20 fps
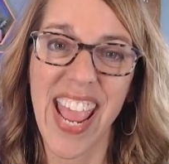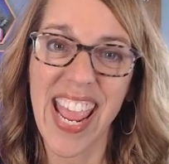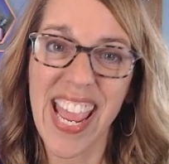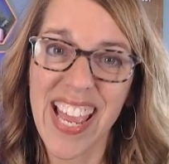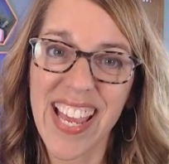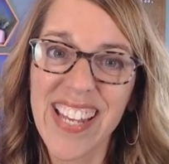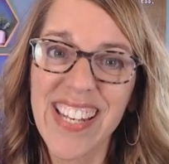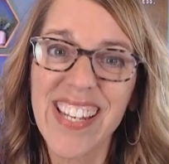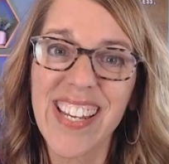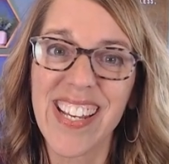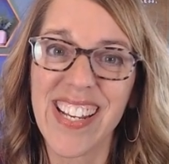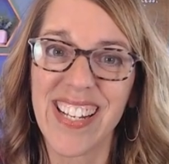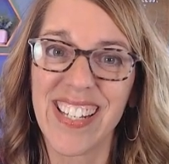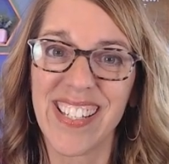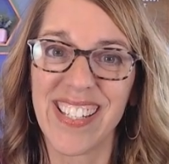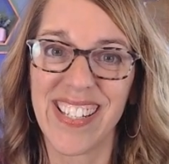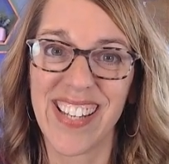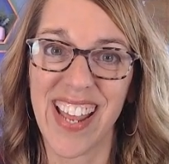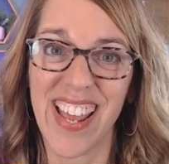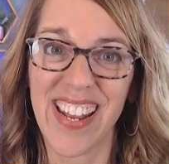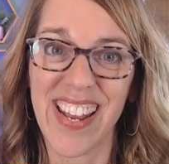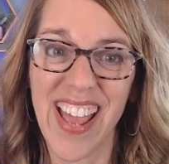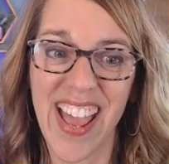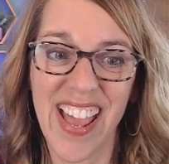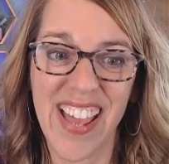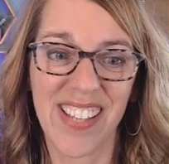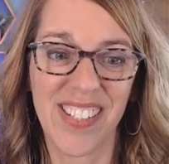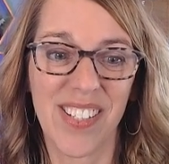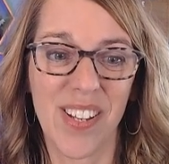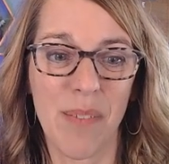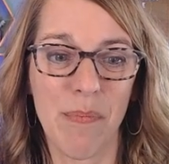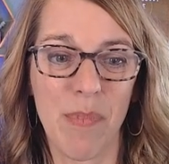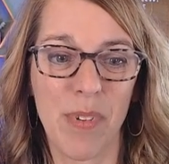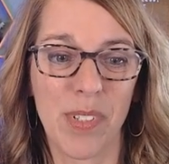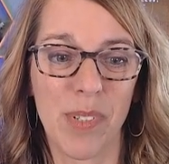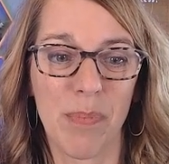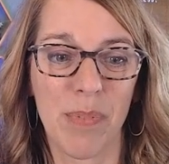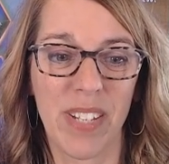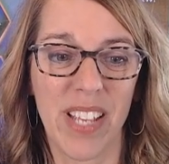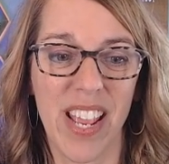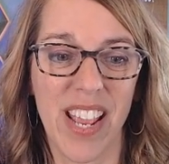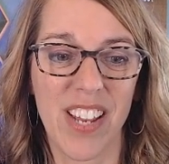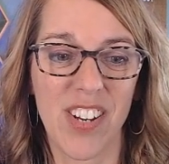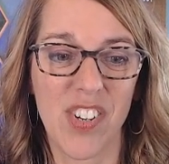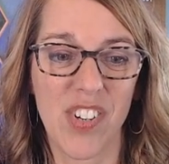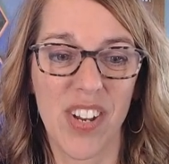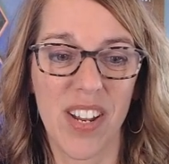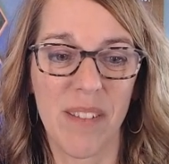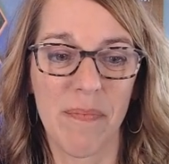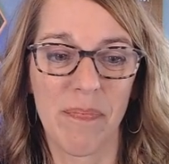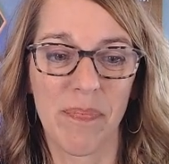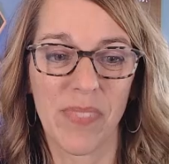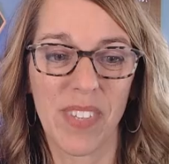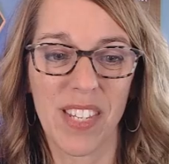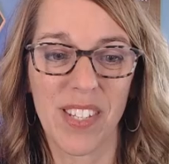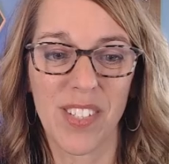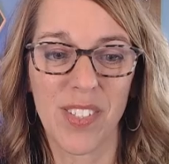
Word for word: and instead as a multiplication.